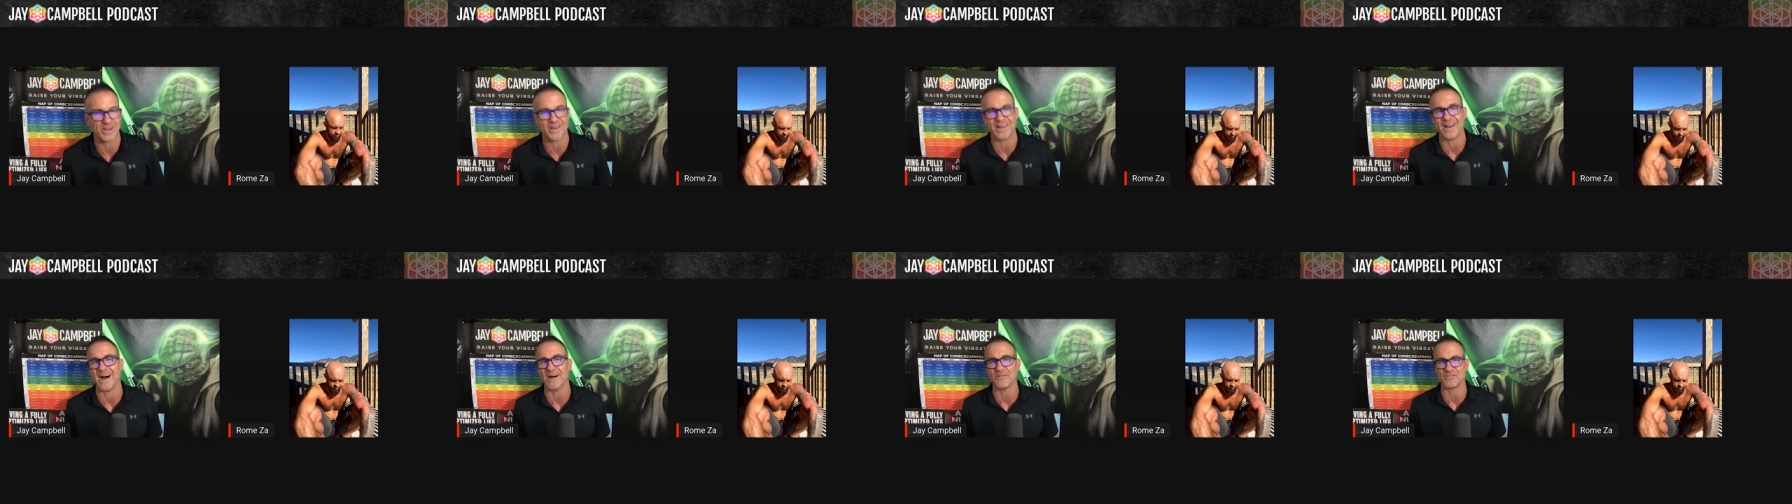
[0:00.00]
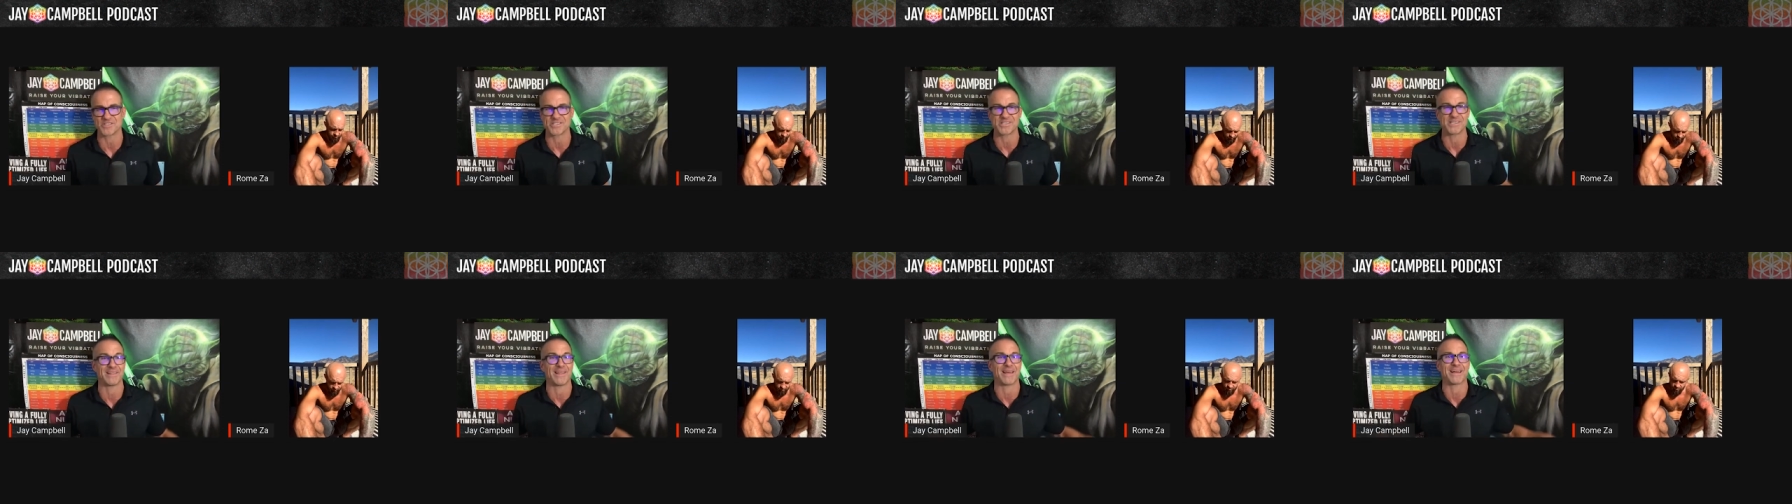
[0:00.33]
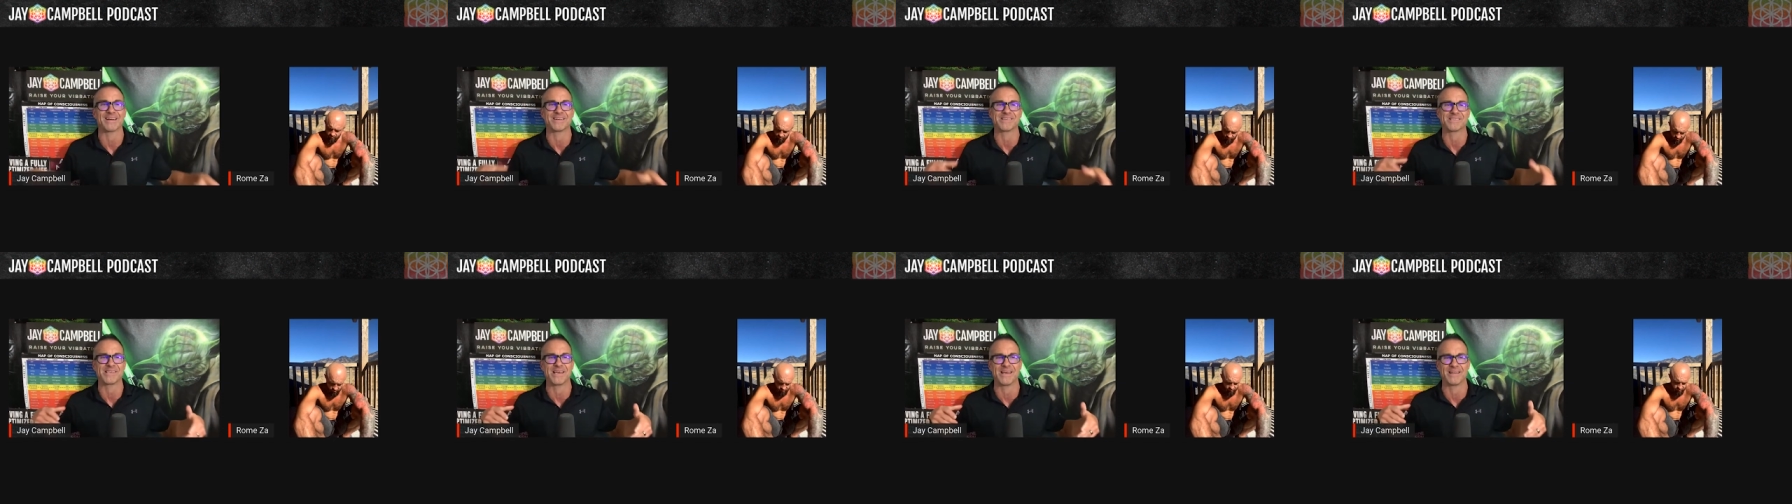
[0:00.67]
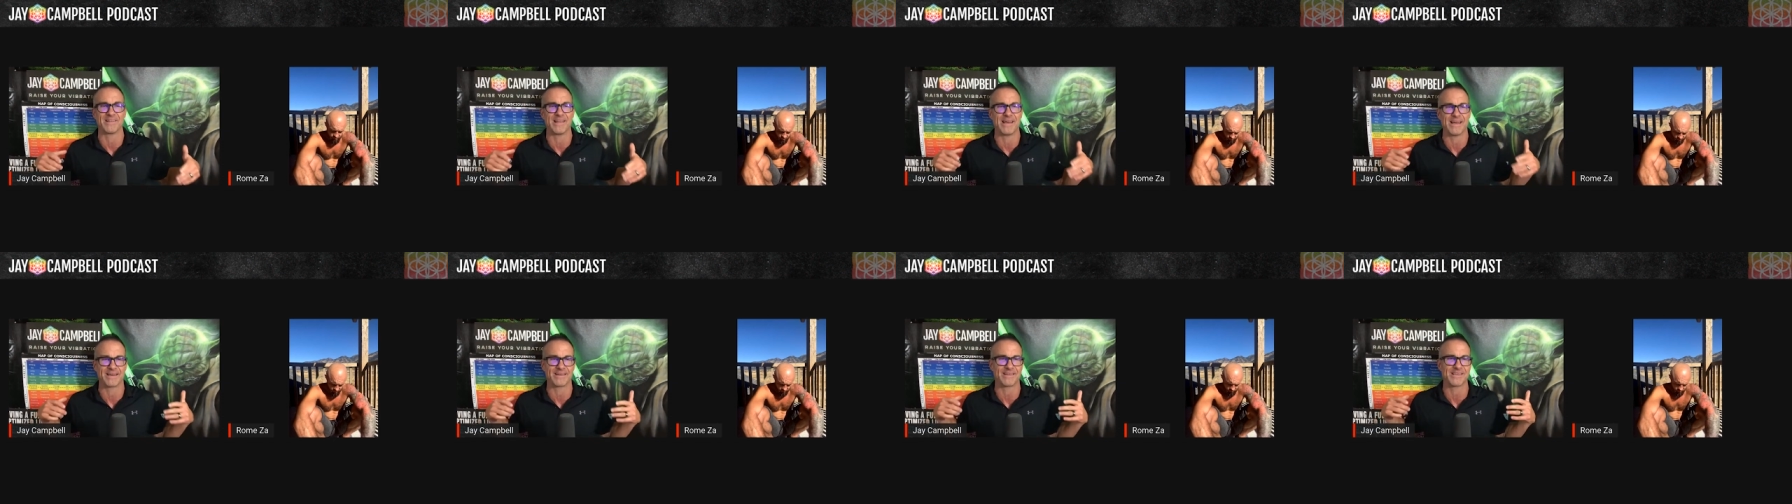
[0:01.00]
and obviously, like I said,
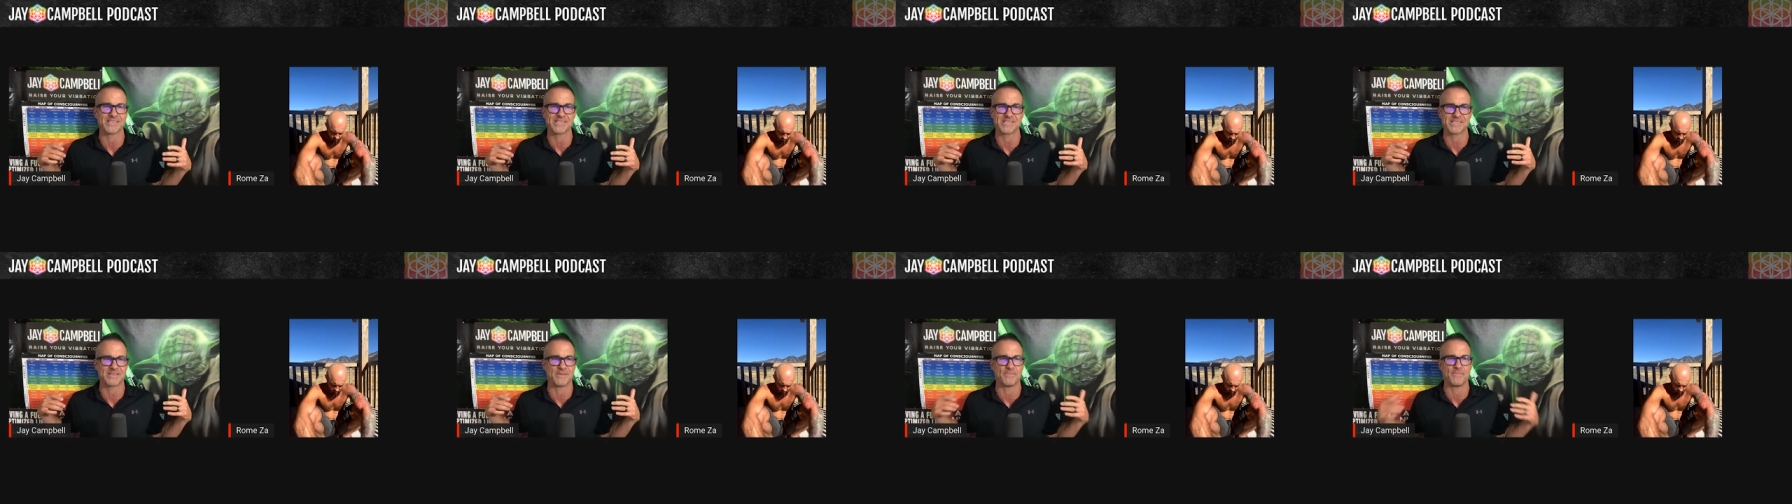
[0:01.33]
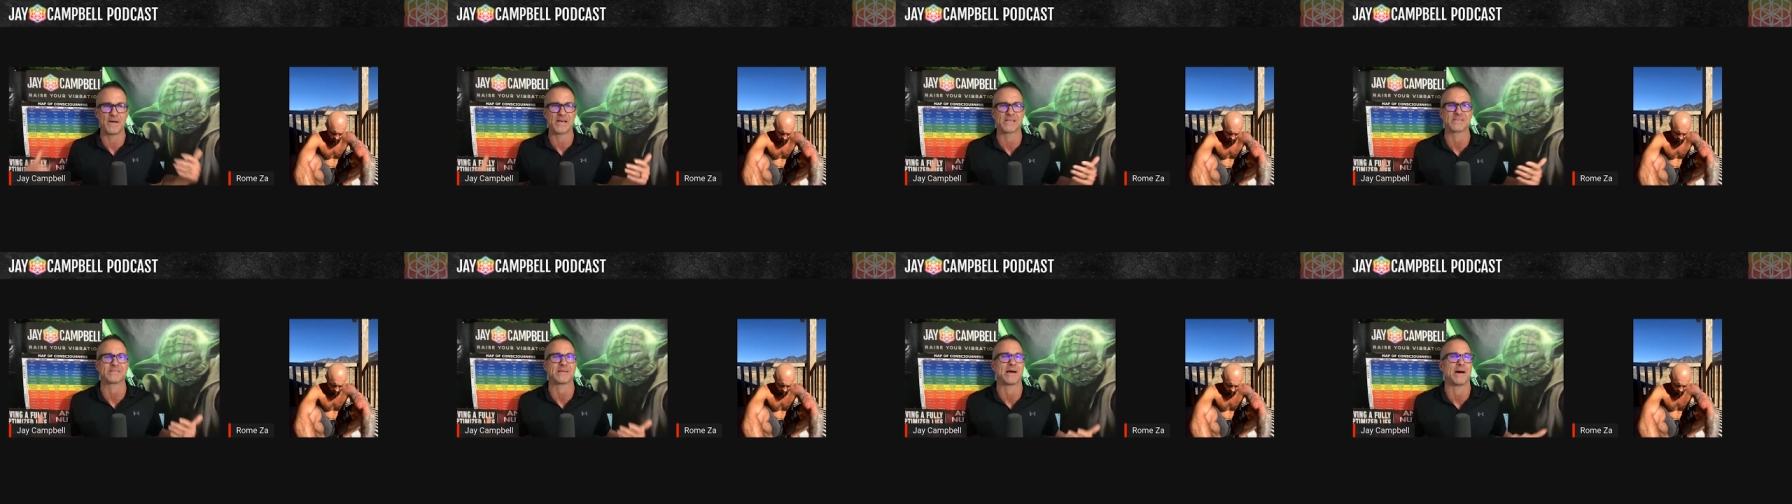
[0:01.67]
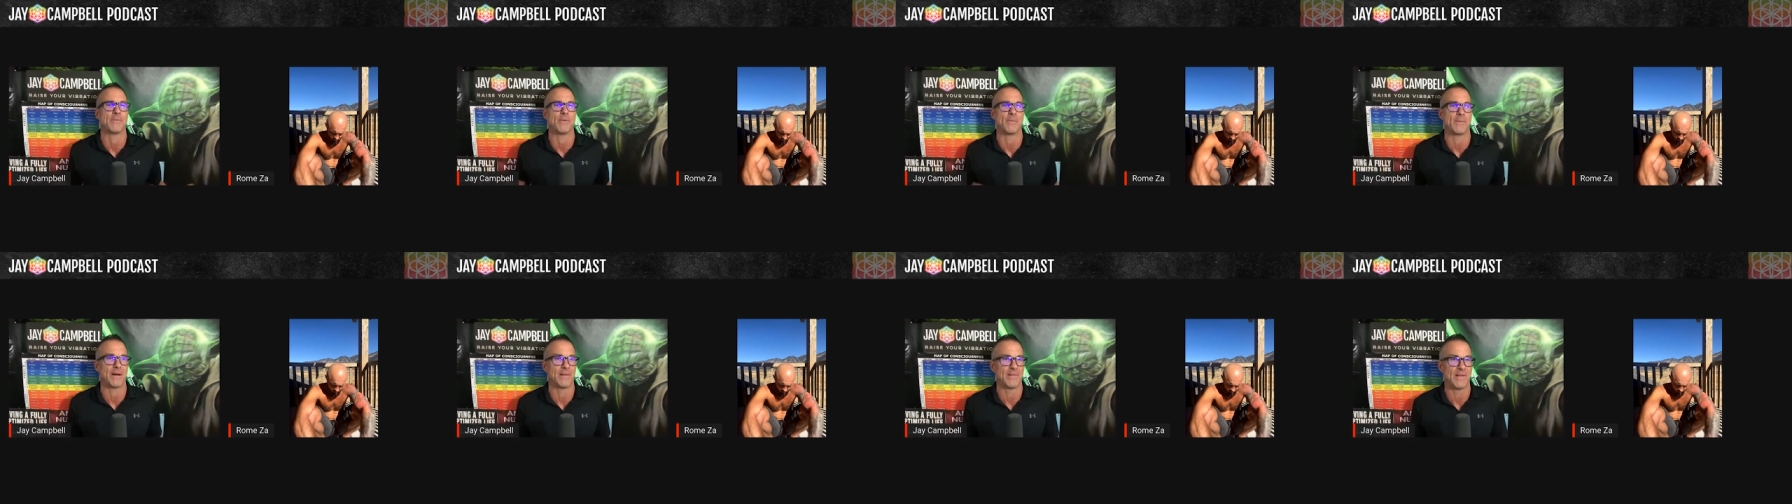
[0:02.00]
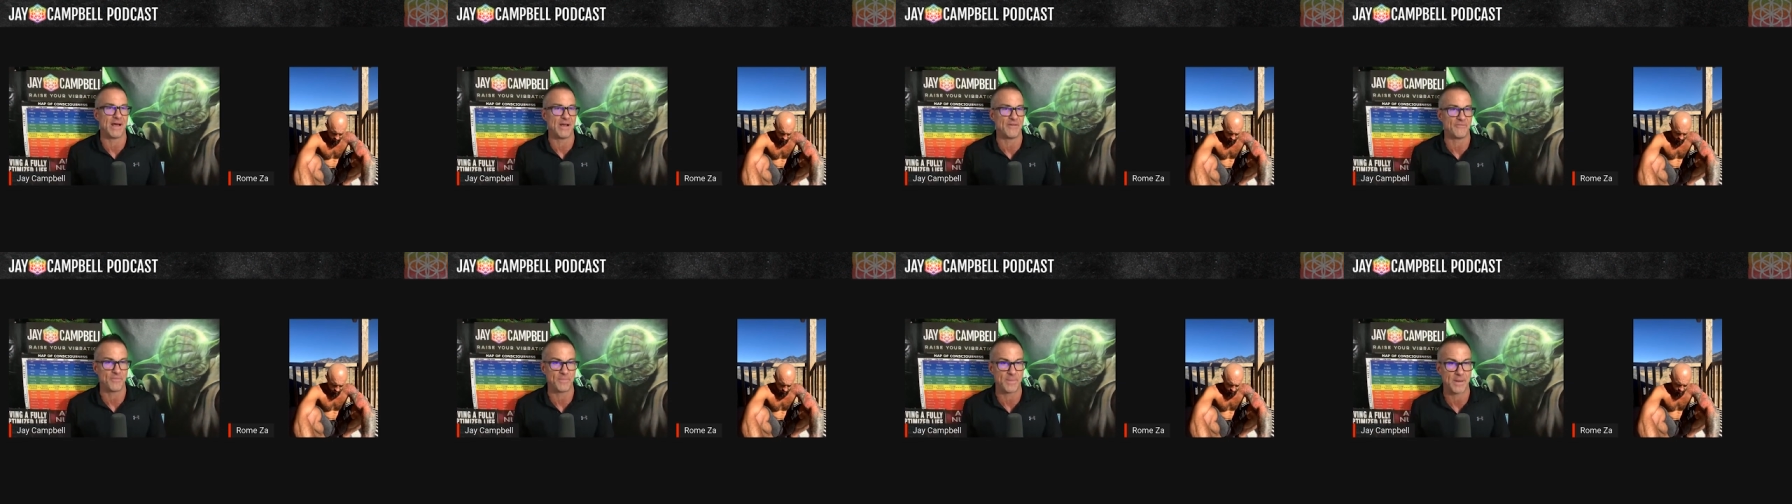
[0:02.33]
like this is the best time of my
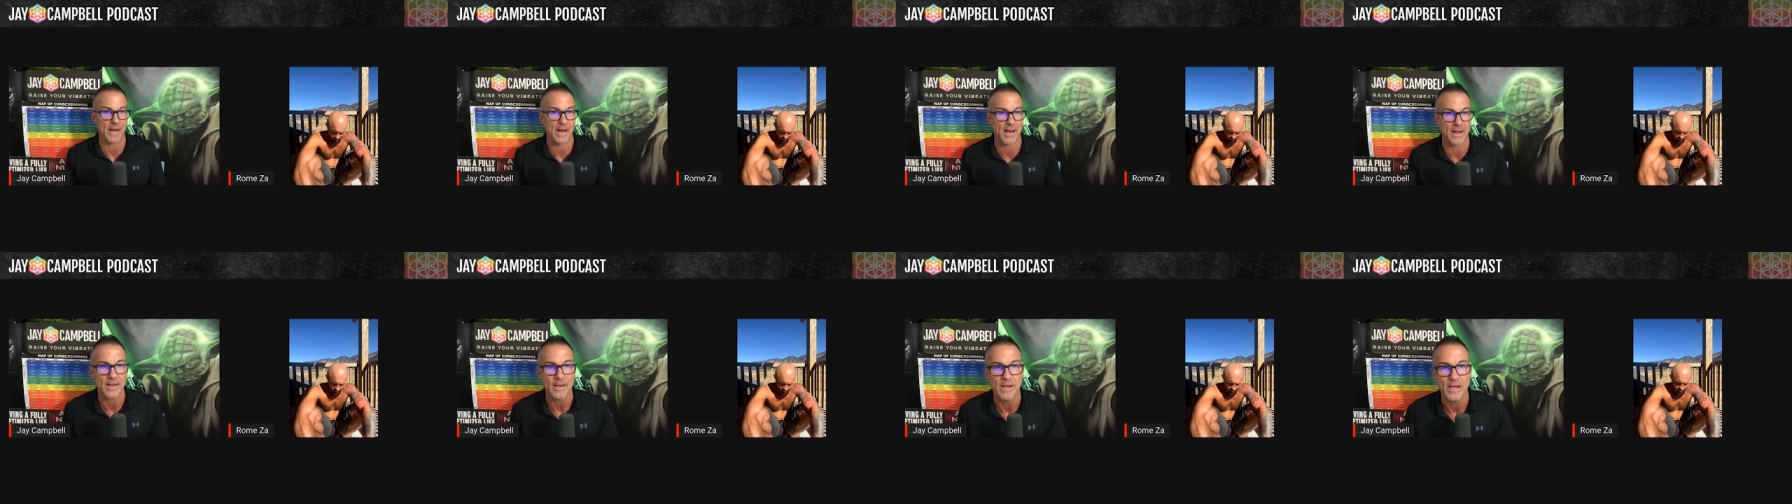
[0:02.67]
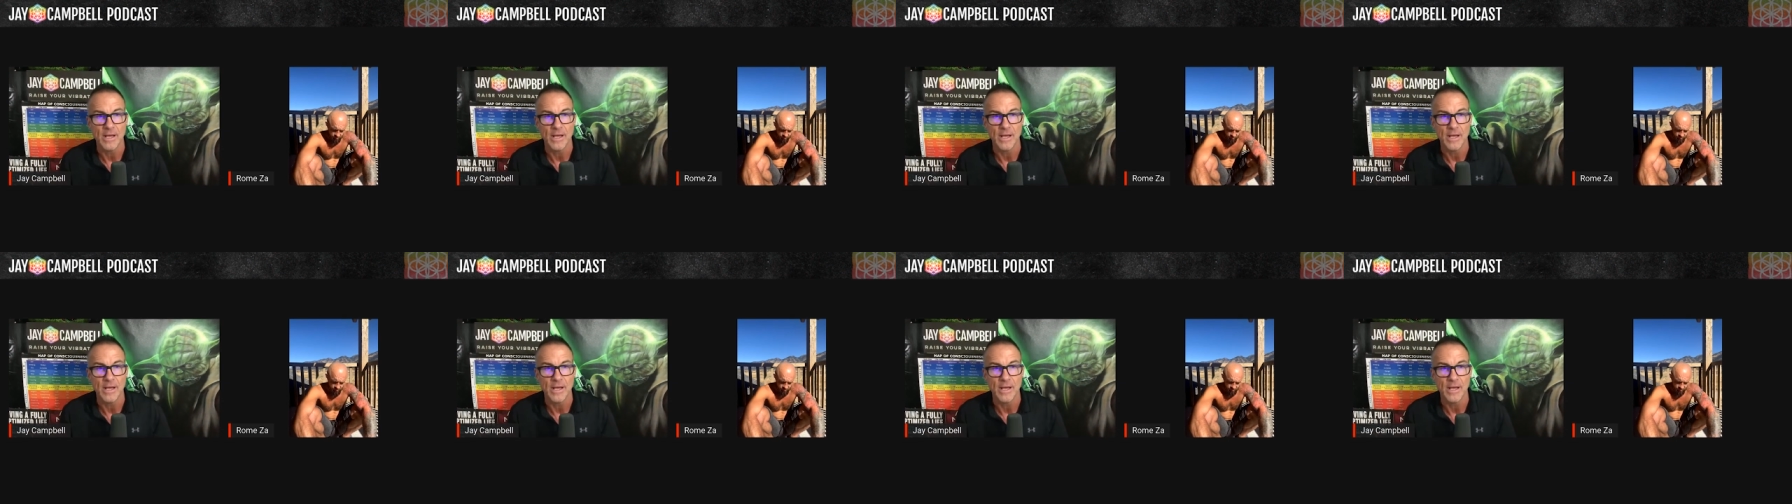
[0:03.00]
life. I mean, I